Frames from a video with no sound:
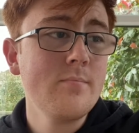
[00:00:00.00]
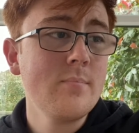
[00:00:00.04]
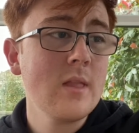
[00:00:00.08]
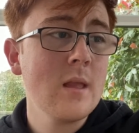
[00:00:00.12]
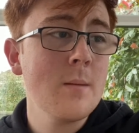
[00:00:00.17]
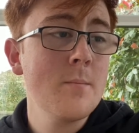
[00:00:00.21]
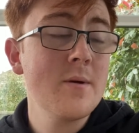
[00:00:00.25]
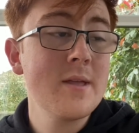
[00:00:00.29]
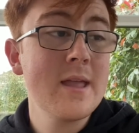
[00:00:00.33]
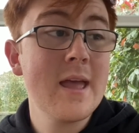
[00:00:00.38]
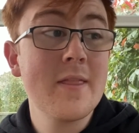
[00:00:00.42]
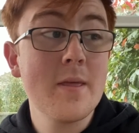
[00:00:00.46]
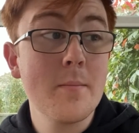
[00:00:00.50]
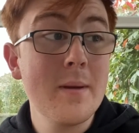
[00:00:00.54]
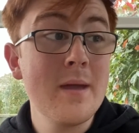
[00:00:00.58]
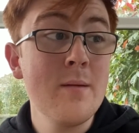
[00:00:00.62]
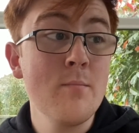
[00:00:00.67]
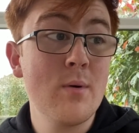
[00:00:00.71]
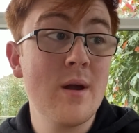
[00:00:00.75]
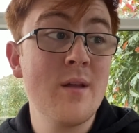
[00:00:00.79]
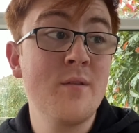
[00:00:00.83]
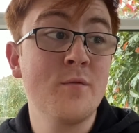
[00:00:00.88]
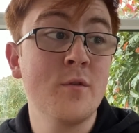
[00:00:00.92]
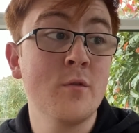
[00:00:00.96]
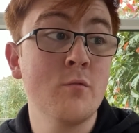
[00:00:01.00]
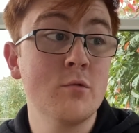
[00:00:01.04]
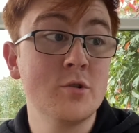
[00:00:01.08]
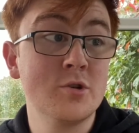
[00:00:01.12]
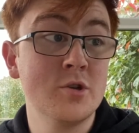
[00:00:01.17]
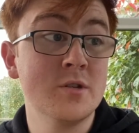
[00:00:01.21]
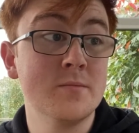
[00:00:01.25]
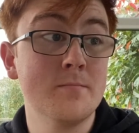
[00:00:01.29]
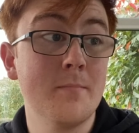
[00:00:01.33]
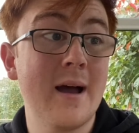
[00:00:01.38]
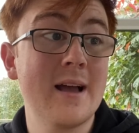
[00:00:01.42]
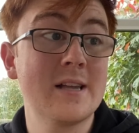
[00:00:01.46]
But yeah, they beat Brentford, which
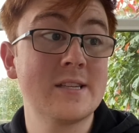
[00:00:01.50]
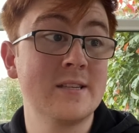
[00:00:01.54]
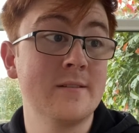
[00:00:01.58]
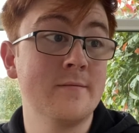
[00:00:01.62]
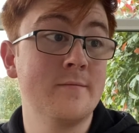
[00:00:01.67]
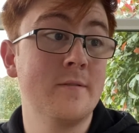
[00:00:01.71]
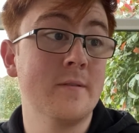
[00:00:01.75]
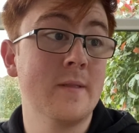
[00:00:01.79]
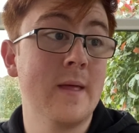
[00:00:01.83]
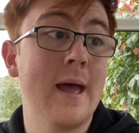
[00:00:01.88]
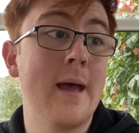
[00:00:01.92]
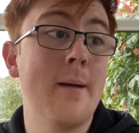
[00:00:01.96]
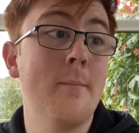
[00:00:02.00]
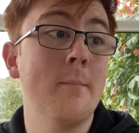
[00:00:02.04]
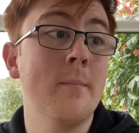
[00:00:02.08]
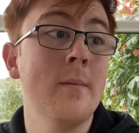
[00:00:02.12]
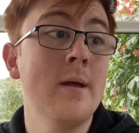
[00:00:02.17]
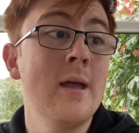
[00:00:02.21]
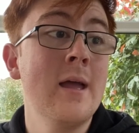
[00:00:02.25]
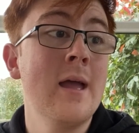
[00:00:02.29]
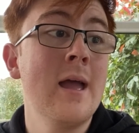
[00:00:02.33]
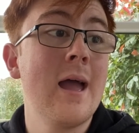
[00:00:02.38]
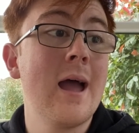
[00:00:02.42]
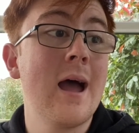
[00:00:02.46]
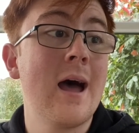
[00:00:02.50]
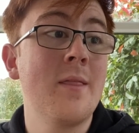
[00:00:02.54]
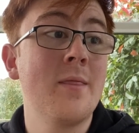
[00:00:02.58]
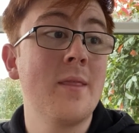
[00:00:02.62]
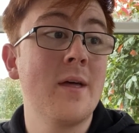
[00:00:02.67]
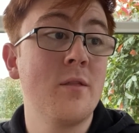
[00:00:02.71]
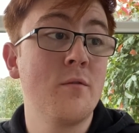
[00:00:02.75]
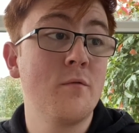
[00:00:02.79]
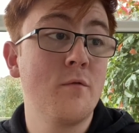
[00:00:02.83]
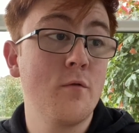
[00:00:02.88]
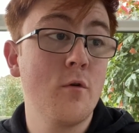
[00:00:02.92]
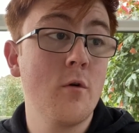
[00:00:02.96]
was massive for them. And
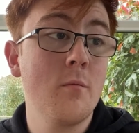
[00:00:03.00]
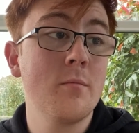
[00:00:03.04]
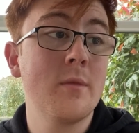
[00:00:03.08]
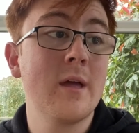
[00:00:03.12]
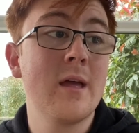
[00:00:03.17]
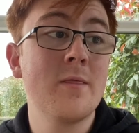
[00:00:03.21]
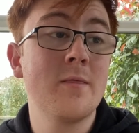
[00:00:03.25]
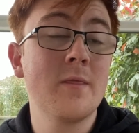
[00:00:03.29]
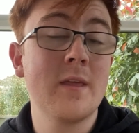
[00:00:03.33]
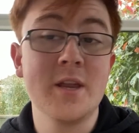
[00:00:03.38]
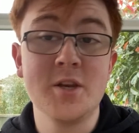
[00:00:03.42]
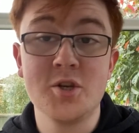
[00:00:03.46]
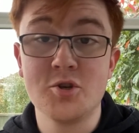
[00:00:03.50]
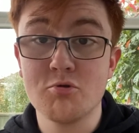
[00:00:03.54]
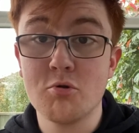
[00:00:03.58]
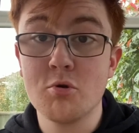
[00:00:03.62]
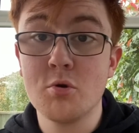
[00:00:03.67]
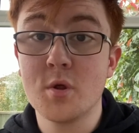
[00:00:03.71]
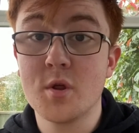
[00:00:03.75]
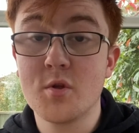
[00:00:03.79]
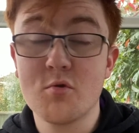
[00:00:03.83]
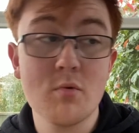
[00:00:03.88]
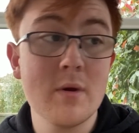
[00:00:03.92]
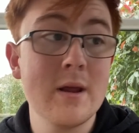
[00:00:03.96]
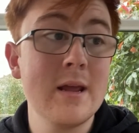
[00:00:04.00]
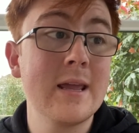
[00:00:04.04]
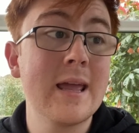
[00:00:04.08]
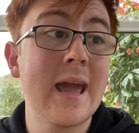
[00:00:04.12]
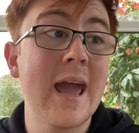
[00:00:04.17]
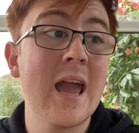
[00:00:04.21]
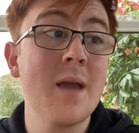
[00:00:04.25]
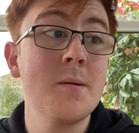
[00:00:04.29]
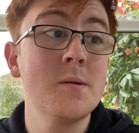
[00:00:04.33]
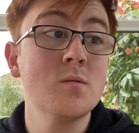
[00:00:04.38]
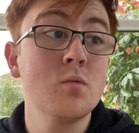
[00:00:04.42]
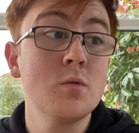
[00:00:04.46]
then from then, they drew 3
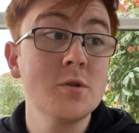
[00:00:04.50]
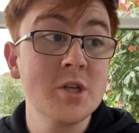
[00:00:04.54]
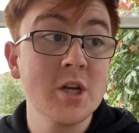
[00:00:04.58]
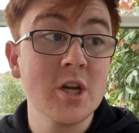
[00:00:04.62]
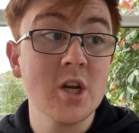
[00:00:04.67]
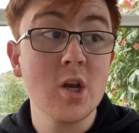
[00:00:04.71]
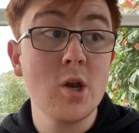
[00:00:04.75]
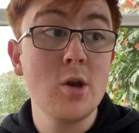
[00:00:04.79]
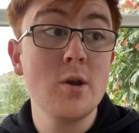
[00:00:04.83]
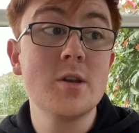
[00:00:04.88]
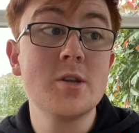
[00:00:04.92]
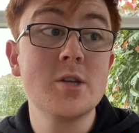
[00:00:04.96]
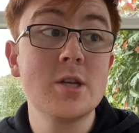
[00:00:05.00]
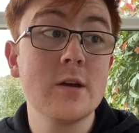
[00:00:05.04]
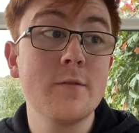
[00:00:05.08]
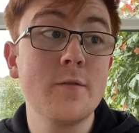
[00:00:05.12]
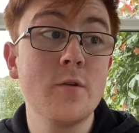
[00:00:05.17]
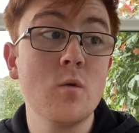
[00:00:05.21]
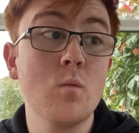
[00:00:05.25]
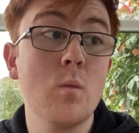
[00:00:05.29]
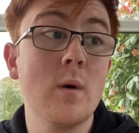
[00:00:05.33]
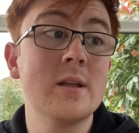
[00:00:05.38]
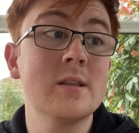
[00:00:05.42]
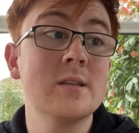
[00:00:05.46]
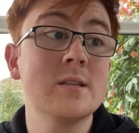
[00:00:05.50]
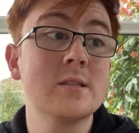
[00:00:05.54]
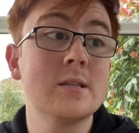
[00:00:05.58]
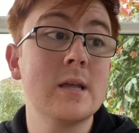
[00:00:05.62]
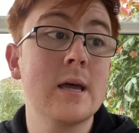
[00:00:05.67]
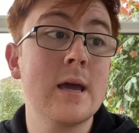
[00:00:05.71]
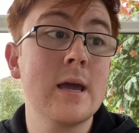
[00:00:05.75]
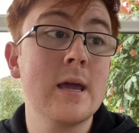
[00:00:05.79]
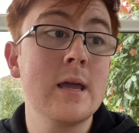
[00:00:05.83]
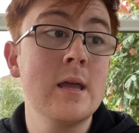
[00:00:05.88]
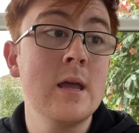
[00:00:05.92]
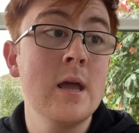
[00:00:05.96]
games, which included Sheffield
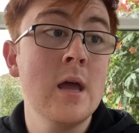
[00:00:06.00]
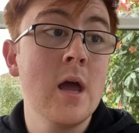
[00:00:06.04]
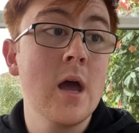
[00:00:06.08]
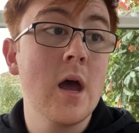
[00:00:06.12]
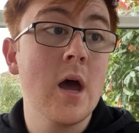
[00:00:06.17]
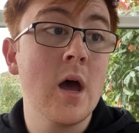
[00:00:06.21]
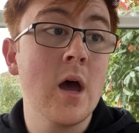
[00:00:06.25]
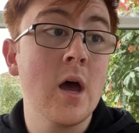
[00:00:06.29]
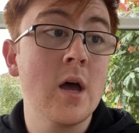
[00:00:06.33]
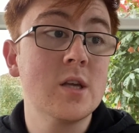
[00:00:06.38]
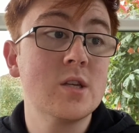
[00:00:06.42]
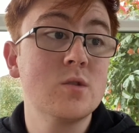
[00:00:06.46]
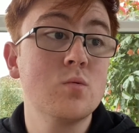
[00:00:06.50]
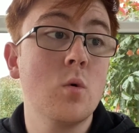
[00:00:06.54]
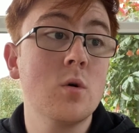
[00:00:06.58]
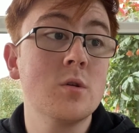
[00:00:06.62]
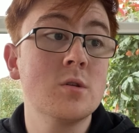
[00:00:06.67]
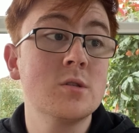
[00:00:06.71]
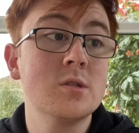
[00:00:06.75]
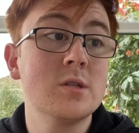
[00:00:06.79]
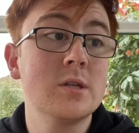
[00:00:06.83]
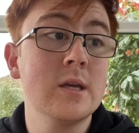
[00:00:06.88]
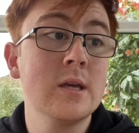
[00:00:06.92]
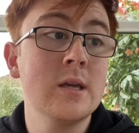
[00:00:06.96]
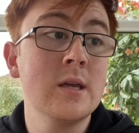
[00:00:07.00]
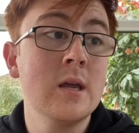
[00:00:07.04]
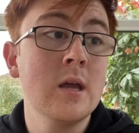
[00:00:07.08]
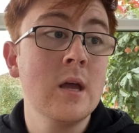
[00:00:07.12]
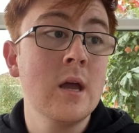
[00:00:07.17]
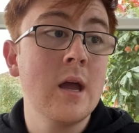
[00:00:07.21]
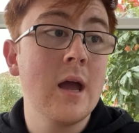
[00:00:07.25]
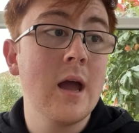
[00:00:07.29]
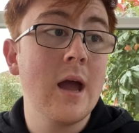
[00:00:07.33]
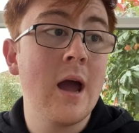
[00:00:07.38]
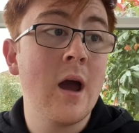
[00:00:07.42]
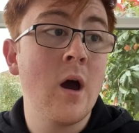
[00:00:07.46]
Wednesday, Swansea,
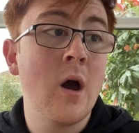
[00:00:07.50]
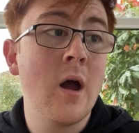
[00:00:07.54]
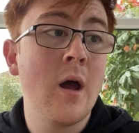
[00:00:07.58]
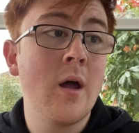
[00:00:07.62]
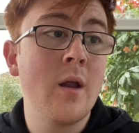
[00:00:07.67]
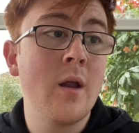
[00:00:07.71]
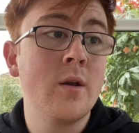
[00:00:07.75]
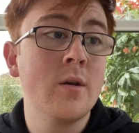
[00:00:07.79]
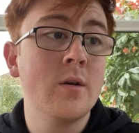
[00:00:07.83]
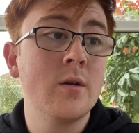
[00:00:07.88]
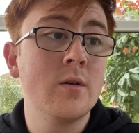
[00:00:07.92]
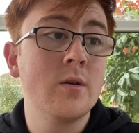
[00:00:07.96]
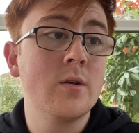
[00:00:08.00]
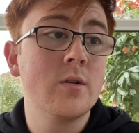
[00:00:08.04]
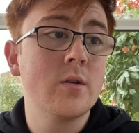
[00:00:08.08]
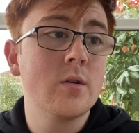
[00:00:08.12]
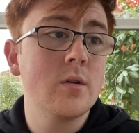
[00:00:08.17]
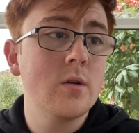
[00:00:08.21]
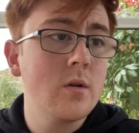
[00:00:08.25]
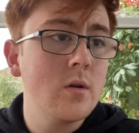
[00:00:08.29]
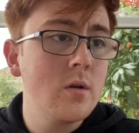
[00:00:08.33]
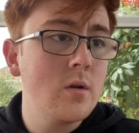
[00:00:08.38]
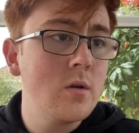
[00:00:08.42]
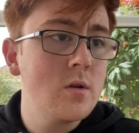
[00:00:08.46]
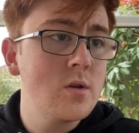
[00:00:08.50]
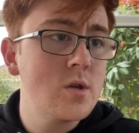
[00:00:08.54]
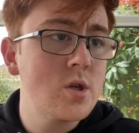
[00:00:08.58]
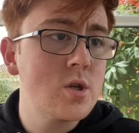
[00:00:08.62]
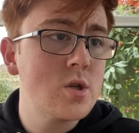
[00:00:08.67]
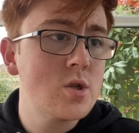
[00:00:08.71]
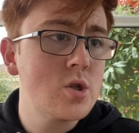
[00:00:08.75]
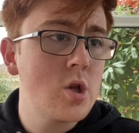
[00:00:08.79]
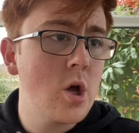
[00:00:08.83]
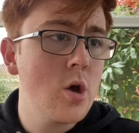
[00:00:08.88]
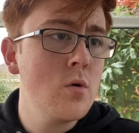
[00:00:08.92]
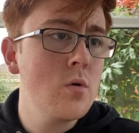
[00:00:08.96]
and
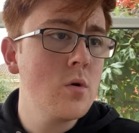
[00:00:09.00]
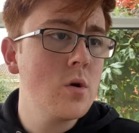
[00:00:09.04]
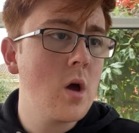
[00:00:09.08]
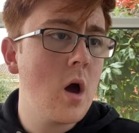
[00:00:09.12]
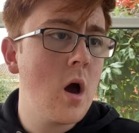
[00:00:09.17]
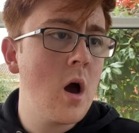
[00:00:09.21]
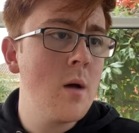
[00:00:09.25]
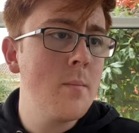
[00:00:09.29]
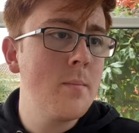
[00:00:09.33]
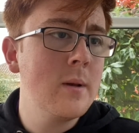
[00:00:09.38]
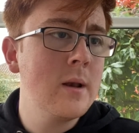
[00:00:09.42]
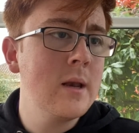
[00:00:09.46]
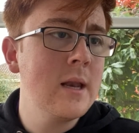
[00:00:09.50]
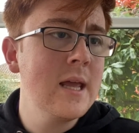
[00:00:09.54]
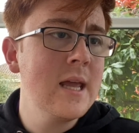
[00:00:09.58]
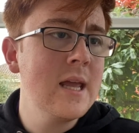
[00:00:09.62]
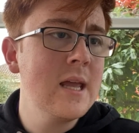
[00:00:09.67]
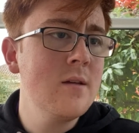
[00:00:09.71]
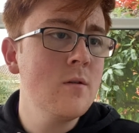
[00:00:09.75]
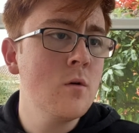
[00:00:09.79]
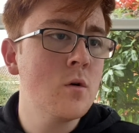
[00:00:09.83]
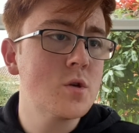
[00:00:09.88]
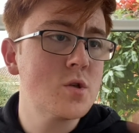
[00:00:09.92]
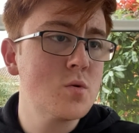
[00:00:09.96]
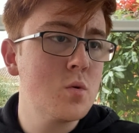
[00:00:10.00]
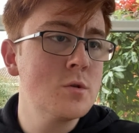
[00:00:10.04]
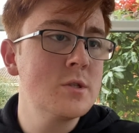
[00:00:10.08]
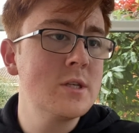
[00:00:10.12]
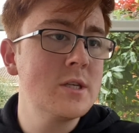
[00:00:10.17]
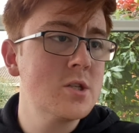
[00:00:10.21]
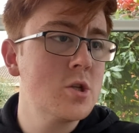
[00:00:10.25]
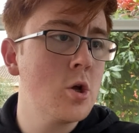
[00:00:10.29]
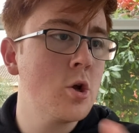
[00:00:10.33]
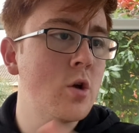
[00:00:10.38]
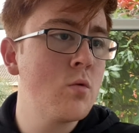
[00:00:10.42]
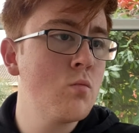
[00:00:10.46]
Stoke, I believe, or Swansea,
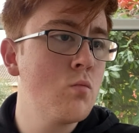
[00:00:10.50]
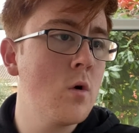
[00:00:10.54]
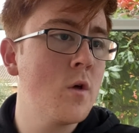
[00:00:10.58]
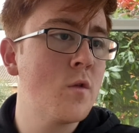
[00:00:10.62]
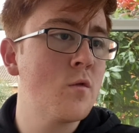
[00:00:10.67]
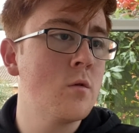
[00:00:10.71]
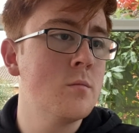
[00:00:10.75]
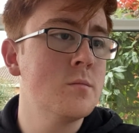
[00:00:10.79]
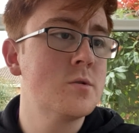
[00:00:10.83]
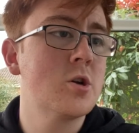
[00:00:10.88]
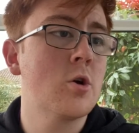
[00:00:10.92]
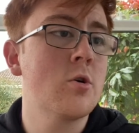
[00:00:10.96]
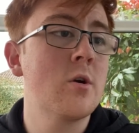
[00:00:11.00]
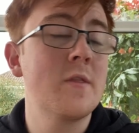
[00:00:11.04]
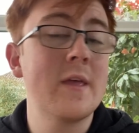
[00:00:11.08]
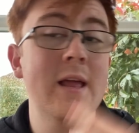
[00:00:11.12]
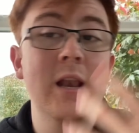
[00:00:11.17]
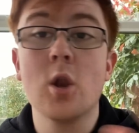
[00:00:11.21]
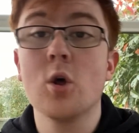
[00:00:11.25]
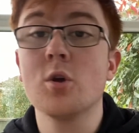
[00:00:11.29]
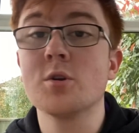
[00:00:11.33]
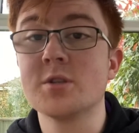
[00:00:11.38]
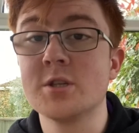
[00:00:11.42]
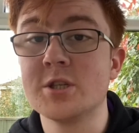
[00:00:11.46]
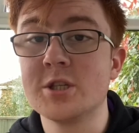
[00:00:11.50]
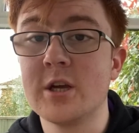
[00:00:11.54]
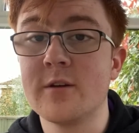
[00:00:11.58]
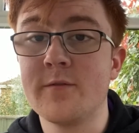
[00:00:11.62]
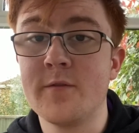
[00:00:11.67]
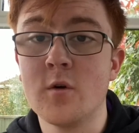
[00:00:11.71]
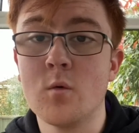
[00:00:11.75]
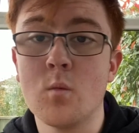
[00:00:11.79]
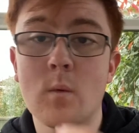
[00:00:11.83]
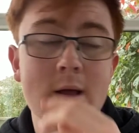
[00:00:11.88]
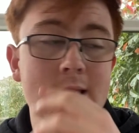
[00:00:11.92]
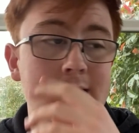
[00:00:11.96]
Stoke and Rotherham, sorry, and they lost to
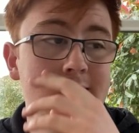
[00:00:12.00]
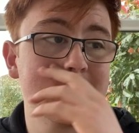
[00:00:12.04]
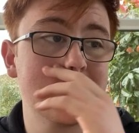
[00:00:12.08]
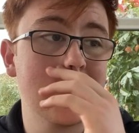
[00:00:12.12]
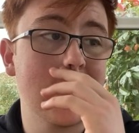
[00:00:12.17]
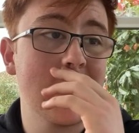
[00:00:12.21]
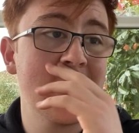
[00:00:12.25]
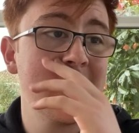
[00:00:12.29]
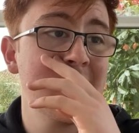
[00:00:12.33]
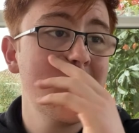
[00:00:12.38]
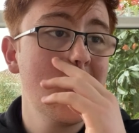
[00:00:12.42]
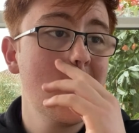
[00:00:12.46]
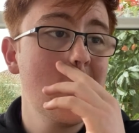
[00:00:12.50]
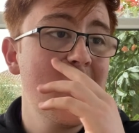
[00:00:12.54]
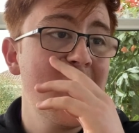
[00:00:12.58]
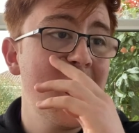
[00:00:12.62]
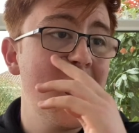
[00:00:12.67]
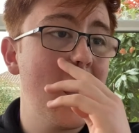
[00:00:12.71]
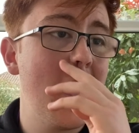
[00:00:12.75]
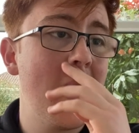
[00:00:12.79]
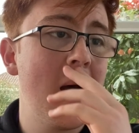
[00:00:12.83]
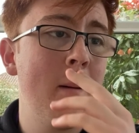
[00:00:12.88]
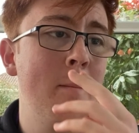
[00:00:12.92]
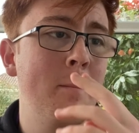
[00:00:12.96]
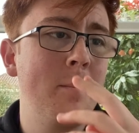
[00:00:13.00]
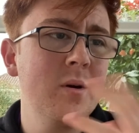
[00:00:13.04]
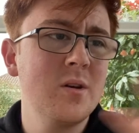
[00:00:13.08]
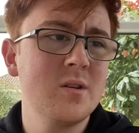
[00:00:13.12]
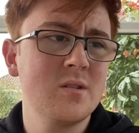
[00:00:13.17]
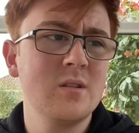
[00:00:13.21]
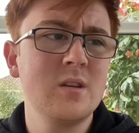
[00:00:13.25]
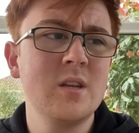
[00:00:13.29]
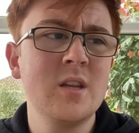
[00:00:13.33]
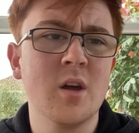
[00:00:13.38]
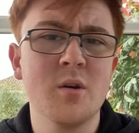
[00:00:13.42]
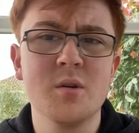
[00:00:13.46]
Sheffield Wednesday.
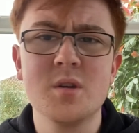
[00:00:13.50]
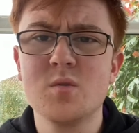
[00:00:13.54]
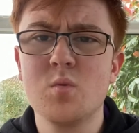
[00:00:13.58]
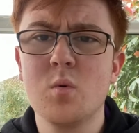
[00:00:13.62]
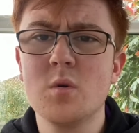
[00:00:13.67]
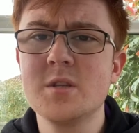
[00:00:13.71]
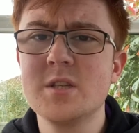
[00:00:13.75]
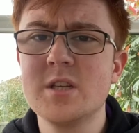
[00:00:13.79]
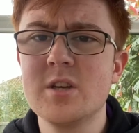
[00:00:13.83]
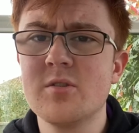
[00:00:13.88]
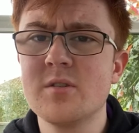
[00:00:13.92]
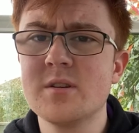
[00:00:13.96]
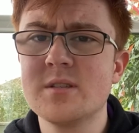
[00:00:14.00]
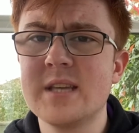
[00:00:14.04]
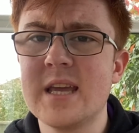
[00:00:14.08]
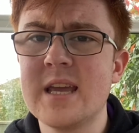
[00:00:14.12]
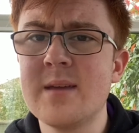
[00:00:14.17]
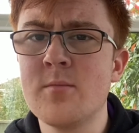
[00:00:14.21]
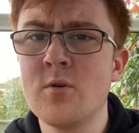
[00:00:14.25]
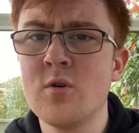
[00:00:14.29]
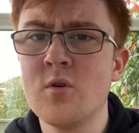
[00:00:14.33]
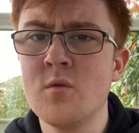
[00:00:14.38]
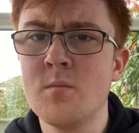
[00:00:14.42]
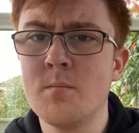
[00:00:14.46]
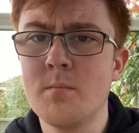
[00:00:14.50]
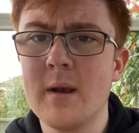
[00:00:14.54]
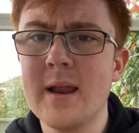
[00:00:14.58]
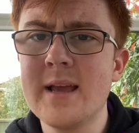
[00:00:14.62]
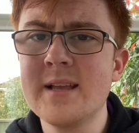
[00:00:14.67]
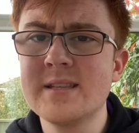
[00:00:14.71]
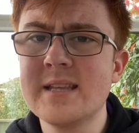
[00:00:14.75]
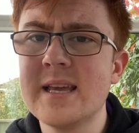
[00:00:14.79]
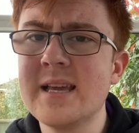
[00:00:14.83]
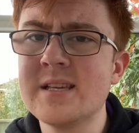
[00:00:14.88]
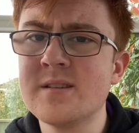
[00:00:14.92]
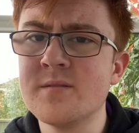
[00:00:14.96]
But, you know, Swansea are a team who
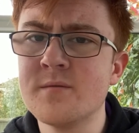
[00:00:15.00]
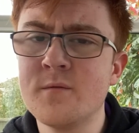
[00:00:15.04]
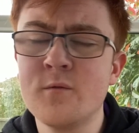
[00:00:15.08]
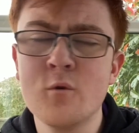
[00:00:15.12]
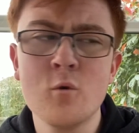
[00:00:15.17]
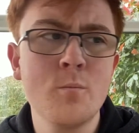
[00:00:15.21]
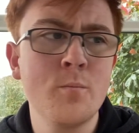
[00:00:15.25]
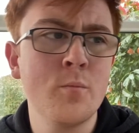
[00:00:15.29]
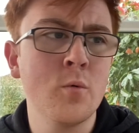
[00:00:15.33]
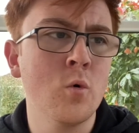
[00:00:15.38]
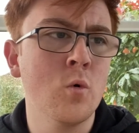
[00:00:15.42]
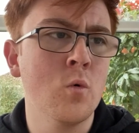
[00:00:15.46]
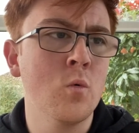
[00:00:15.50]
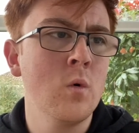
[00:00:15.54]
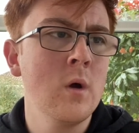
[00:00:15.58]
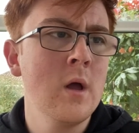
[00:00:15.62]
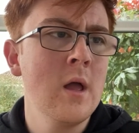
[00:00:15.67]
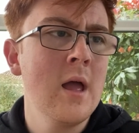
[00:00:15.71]
played decent football.